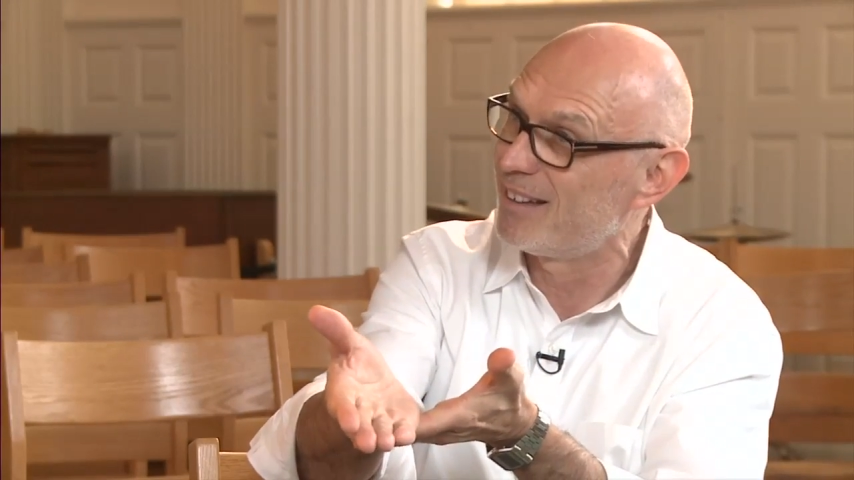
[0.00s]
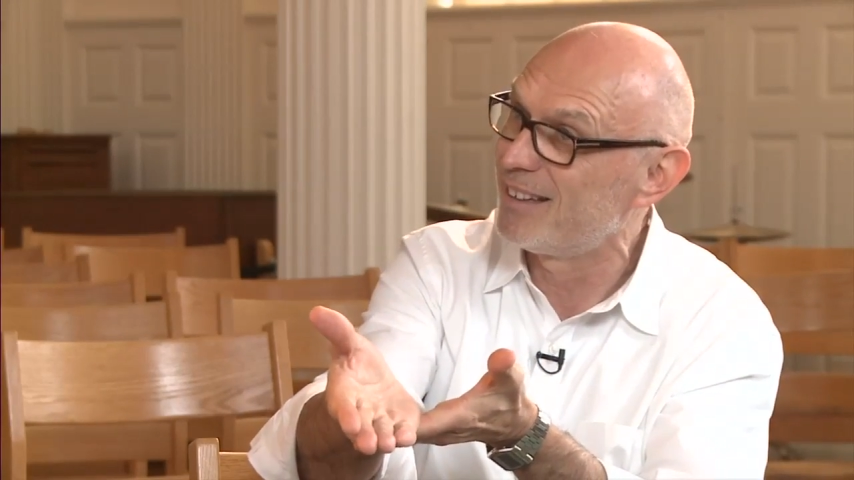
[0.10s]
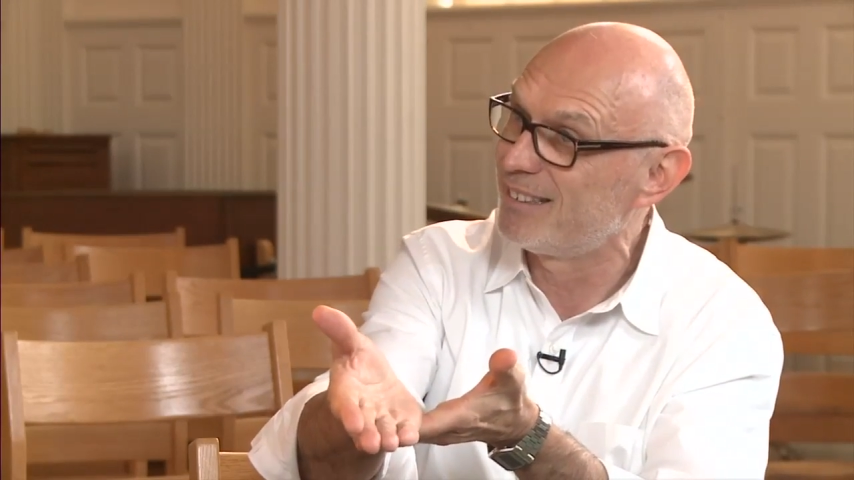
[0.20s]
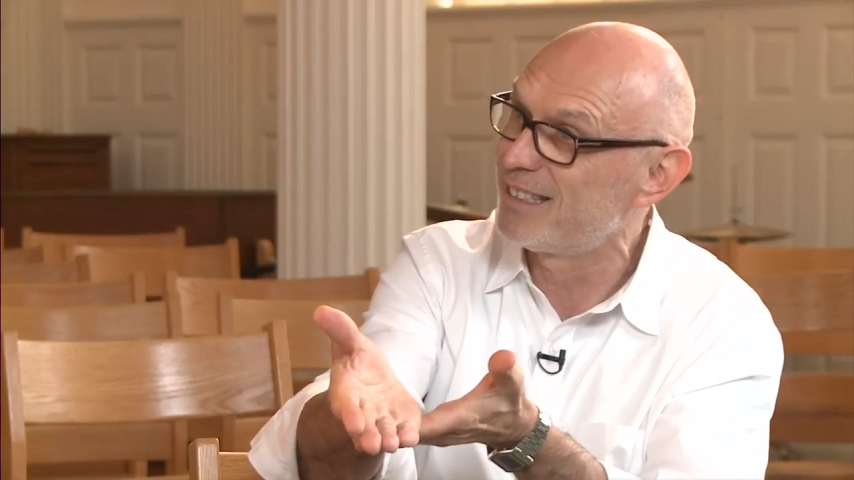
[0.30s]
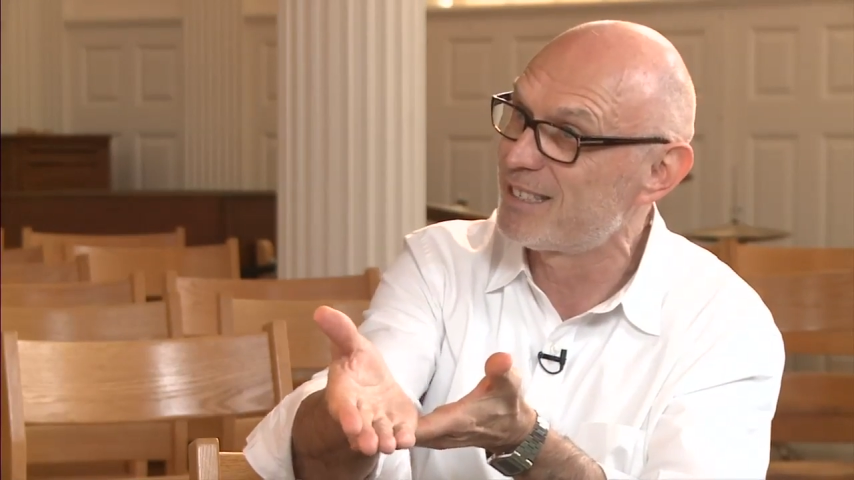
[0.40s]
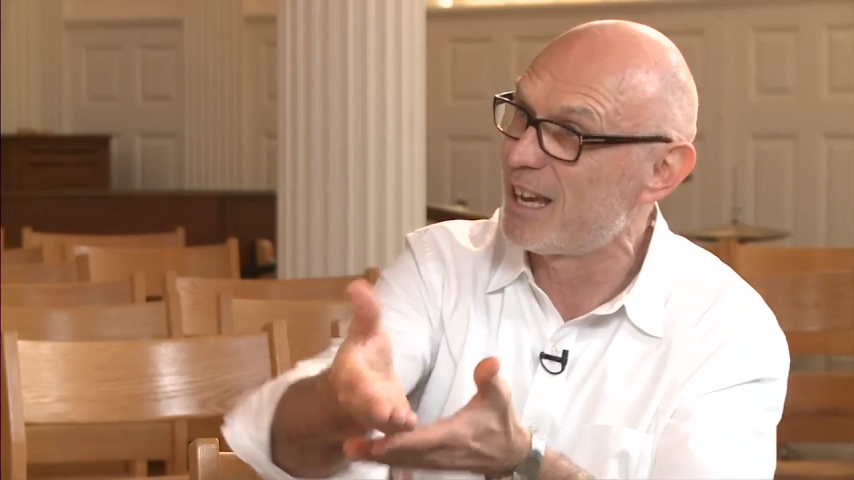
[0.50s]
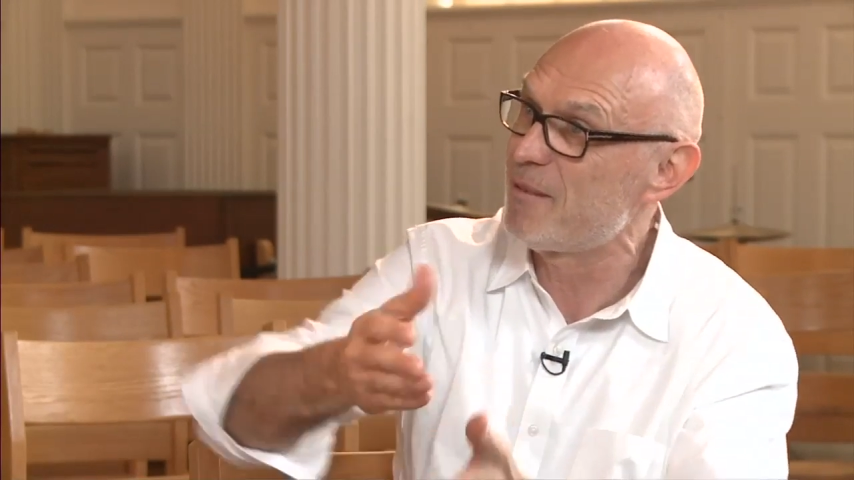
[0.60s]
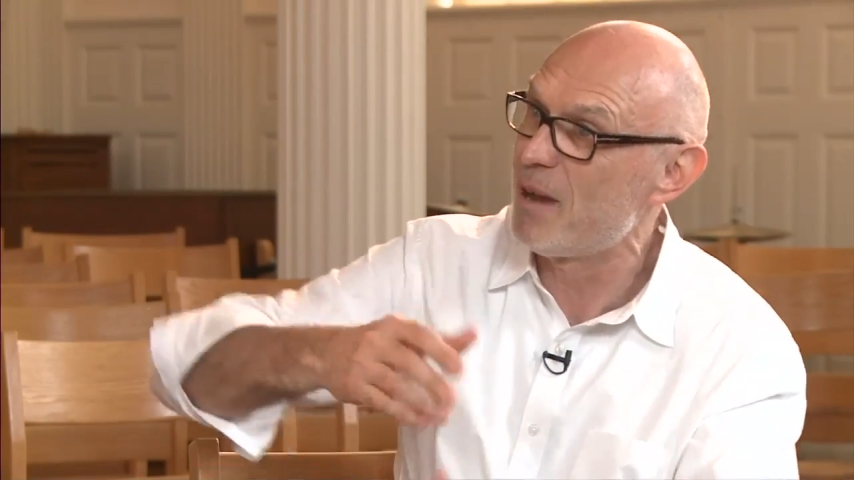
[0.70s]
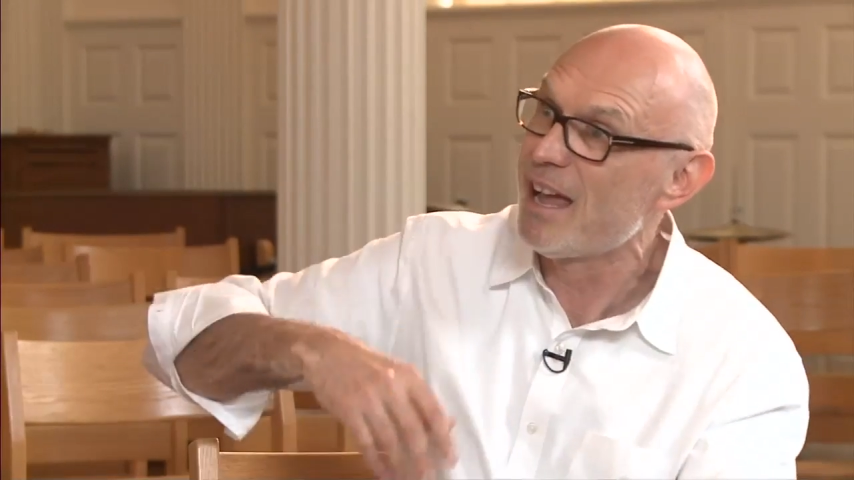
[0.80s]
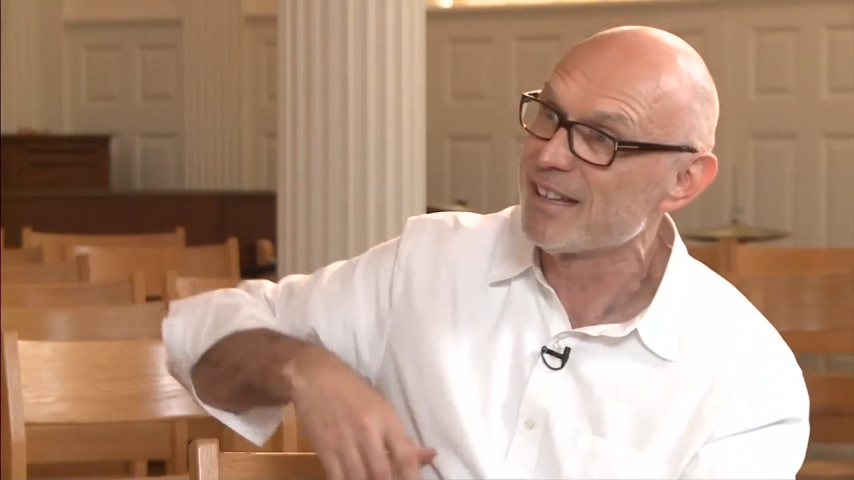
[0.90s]
uh, the
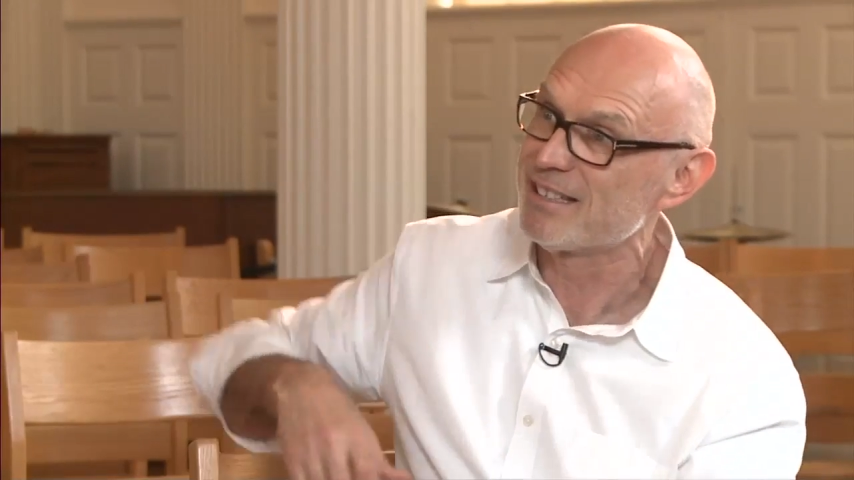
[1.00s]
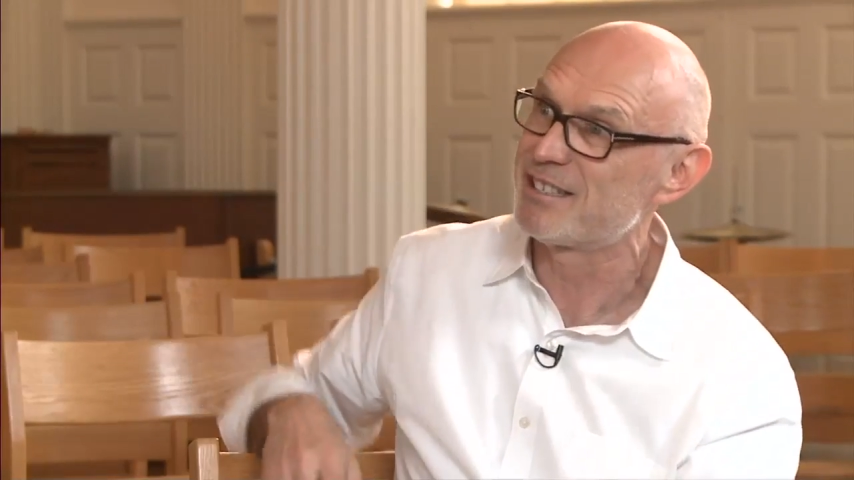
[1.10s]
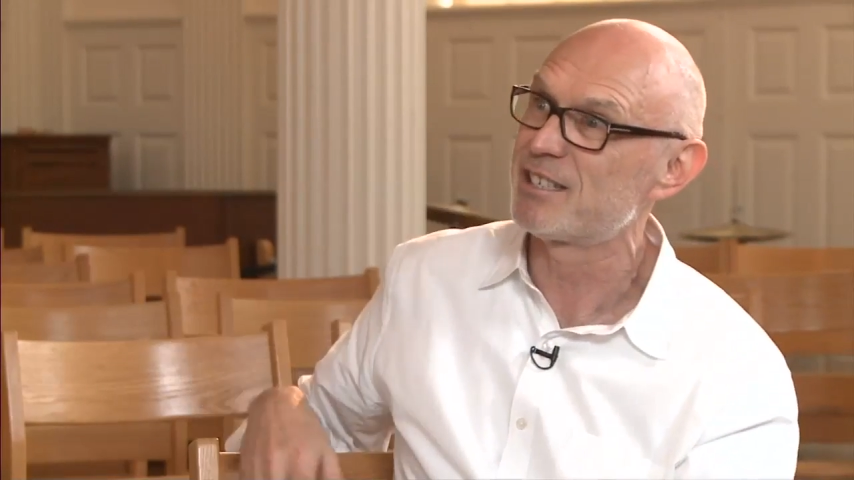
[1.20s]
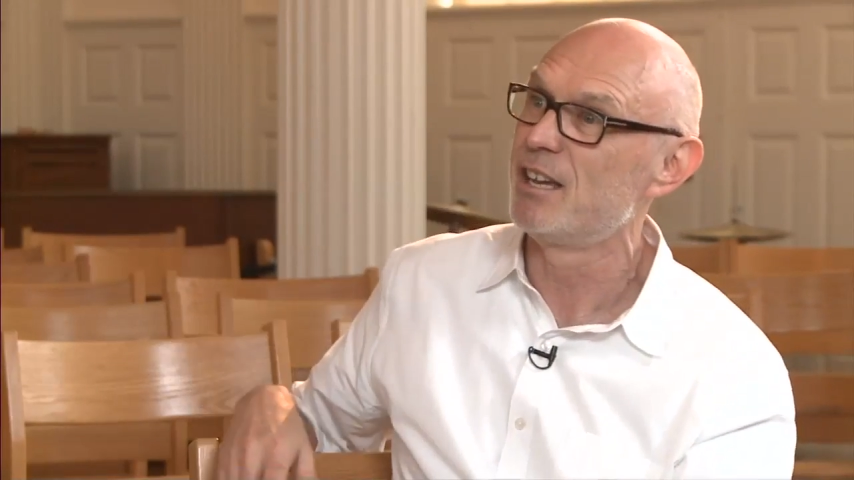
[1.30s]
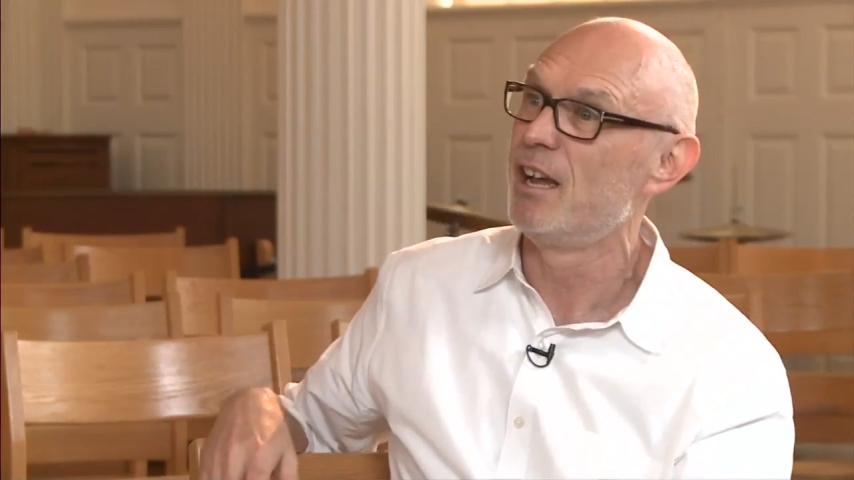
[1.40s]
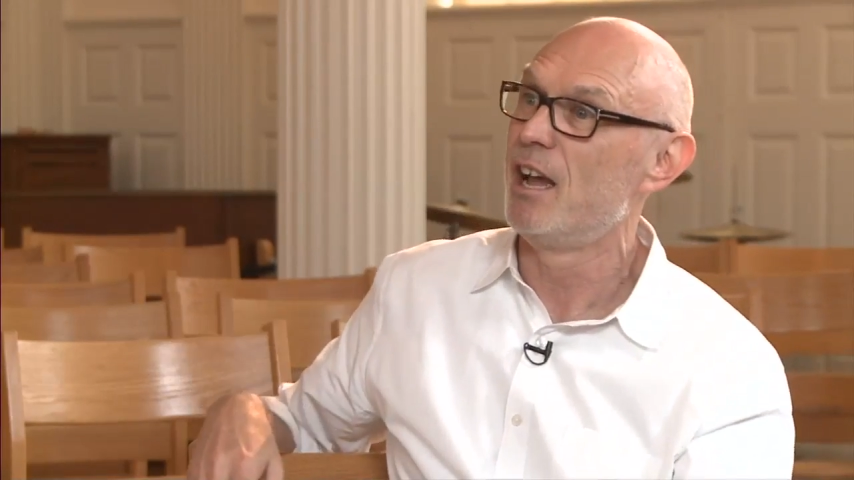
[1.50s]
same ends.